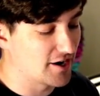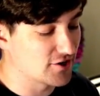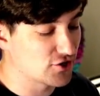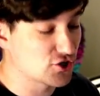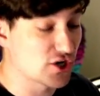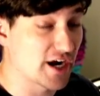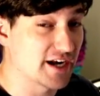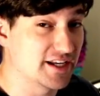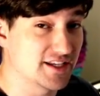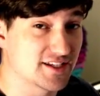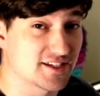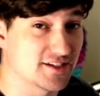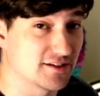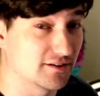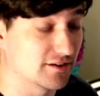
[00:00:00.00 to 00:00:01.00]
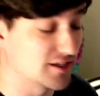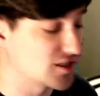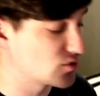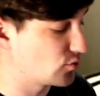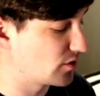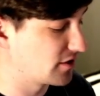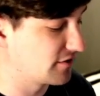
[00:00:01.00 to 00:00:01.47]
Shiny Seel
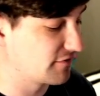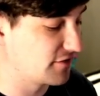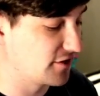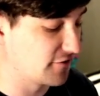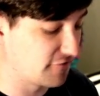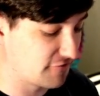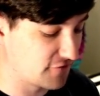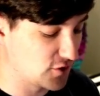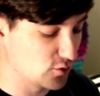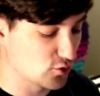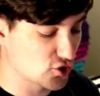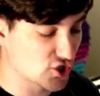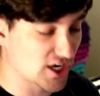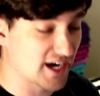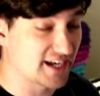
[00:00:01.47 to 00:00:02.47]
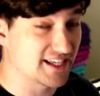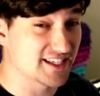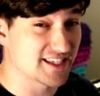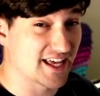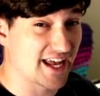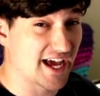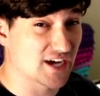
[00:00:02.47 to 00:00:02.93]
is one of the few
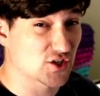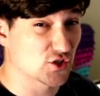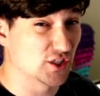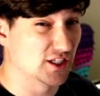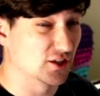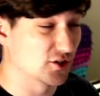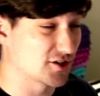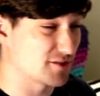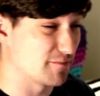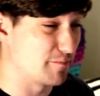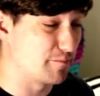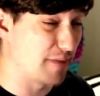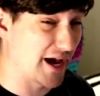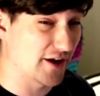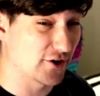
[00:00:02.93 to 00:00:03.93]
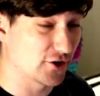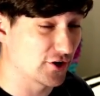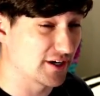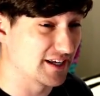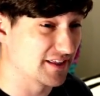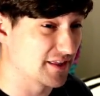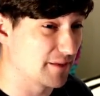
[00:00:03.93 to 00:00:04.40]
shinies that actually looks better
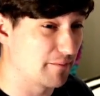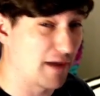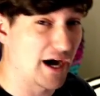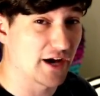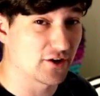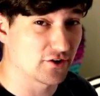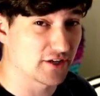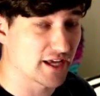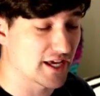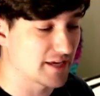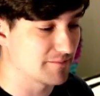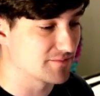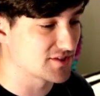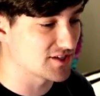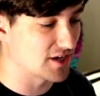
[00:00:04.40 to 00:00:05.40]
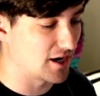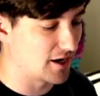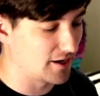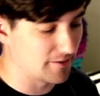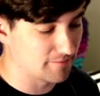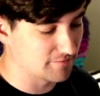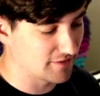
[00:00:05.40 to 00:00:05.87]
in the modern games.
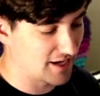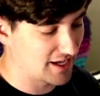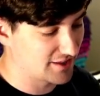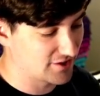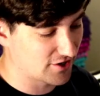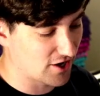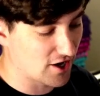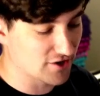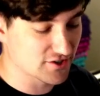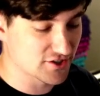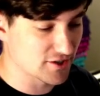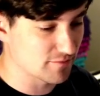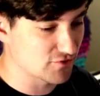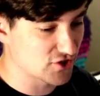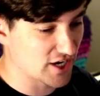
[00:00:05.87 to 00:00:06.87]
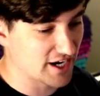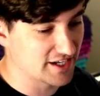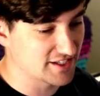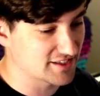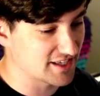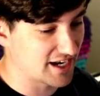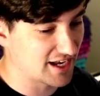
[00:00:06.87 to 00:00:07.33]
There are some
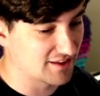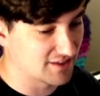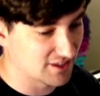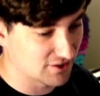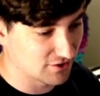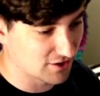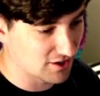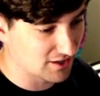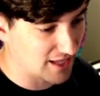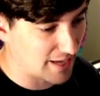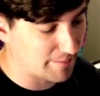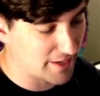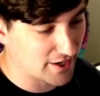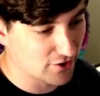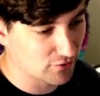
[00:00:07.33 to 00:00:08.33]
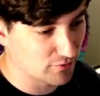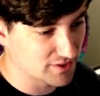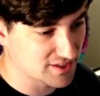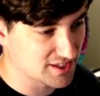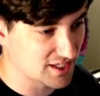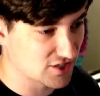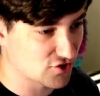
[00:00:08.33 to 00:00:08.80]
shinies that I think look a lot better
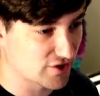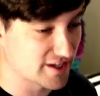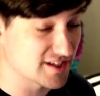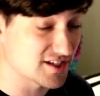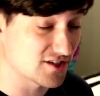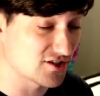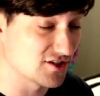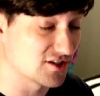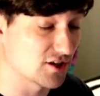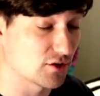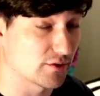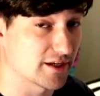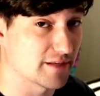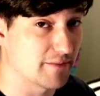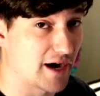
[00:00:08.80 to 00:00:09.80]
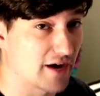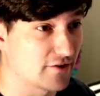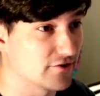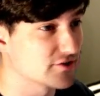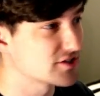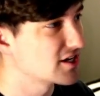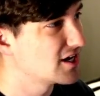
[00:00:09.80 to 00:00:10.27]
once they transition to 3D
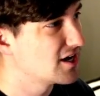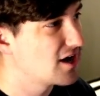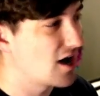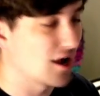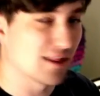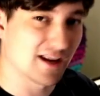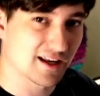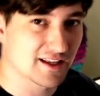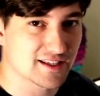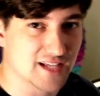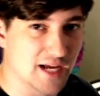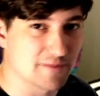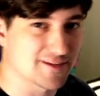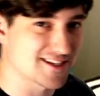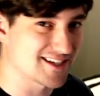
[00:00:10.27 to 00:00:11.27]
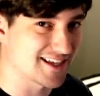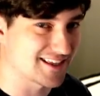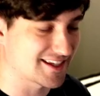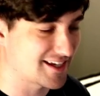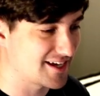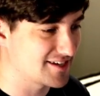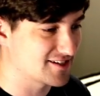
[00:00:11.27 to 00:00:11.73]
models. A lot of the times that's not
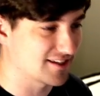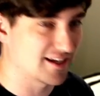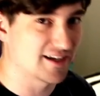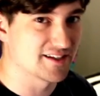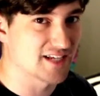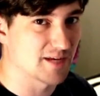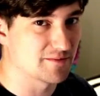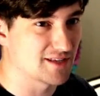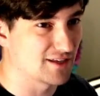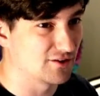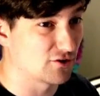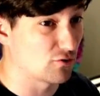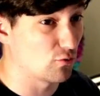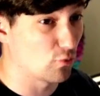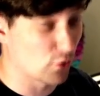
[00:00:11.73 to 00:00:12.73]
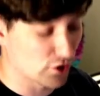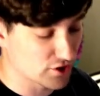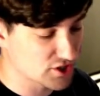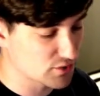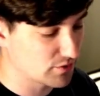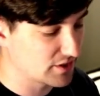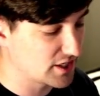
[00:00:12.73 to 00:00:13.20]
the case. A lot of times they look
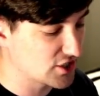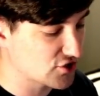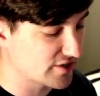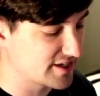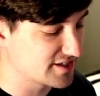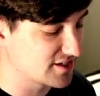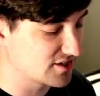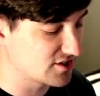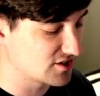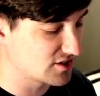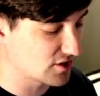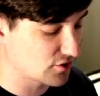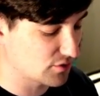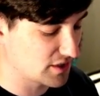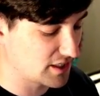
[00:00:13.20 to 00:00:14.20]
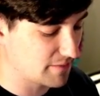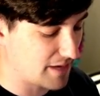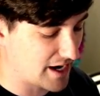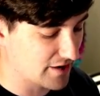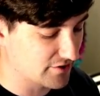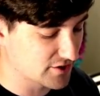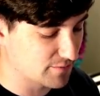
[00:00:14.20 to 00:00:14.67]
worse when they transition to 3D
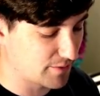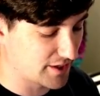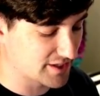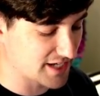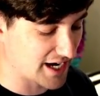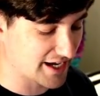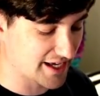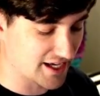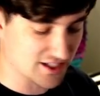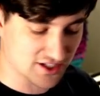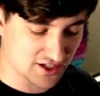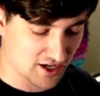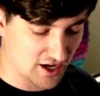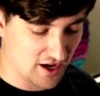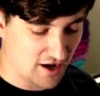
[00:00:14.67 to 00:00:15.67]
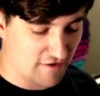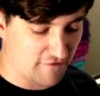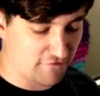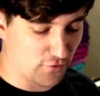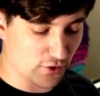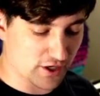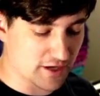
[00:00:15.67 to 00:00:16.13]
models, but I guess
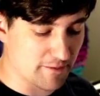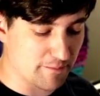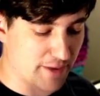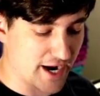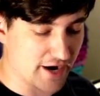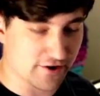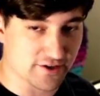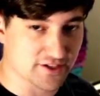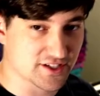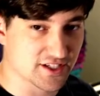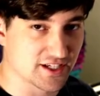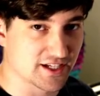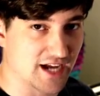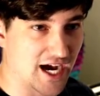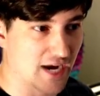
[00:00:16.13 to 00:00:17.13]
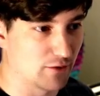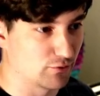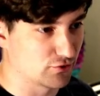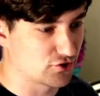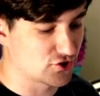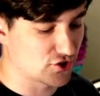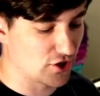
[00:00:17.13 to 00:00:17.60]
for comparison, I
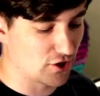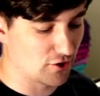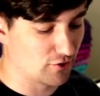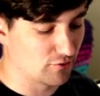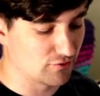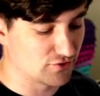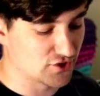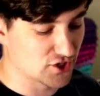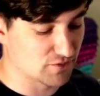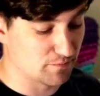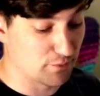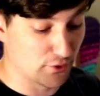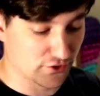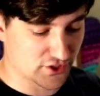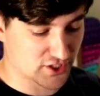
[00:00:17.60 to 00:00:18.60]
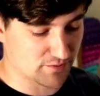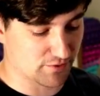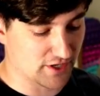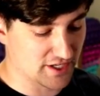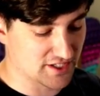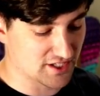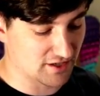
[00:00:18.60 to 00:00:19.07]
will show just both
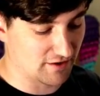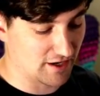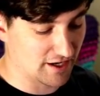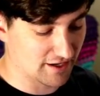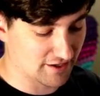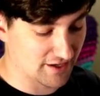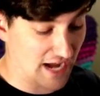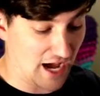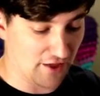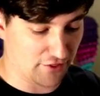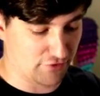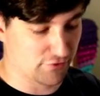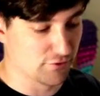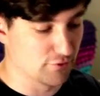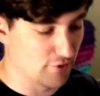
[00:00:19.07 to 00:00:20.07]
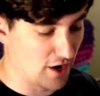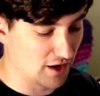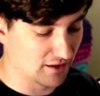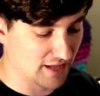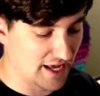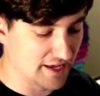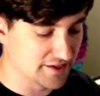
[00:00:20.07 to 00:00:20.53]
sprites, not through a
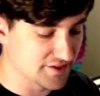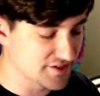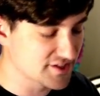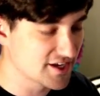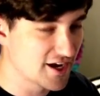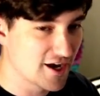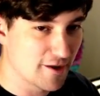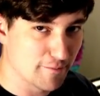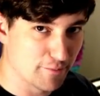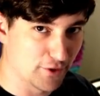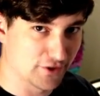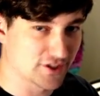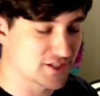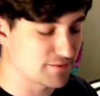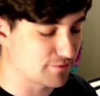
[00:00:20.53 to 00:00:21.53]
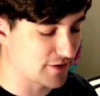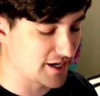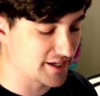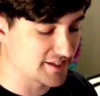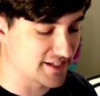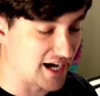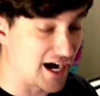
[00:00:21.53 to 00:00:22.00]
lens, both
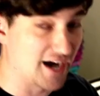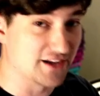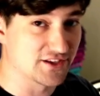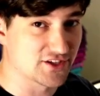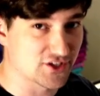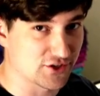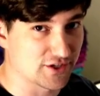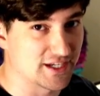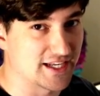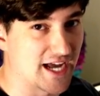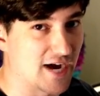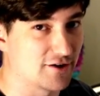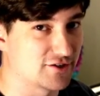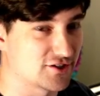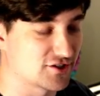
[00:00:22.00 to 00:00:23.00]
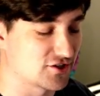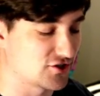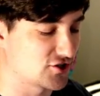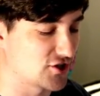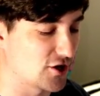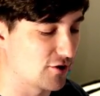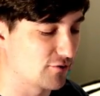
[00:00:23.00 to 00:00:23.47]
sprites on screen now, just to
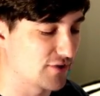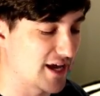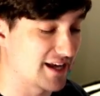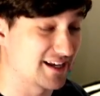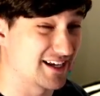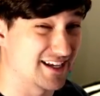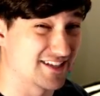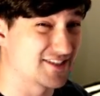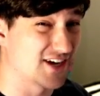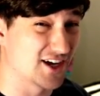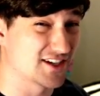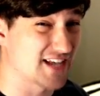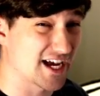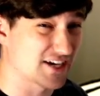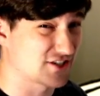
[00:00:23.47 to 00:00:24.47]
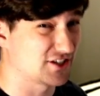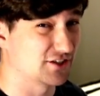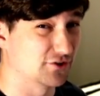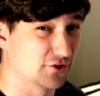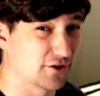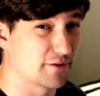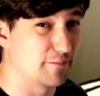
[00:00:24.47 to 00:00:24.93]
show that it does
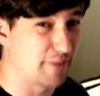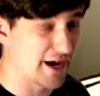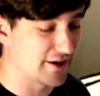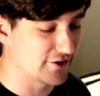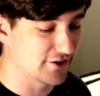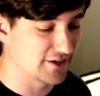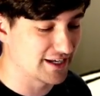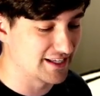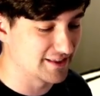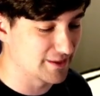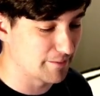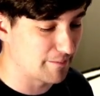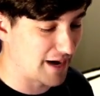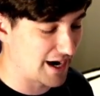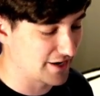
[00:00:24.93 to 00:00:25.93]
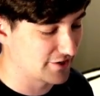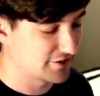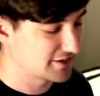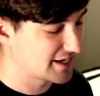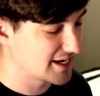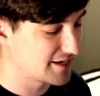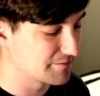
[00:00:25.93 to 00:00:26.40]
actually look better in the
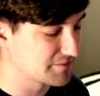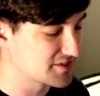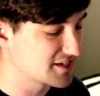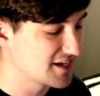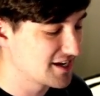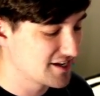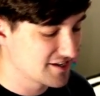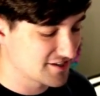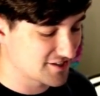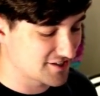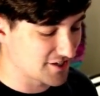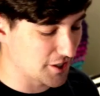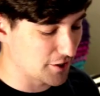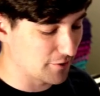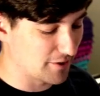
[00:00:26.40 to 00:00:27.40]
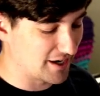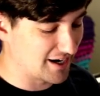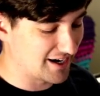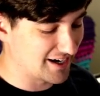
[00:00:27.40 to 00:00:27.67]
modern games. So,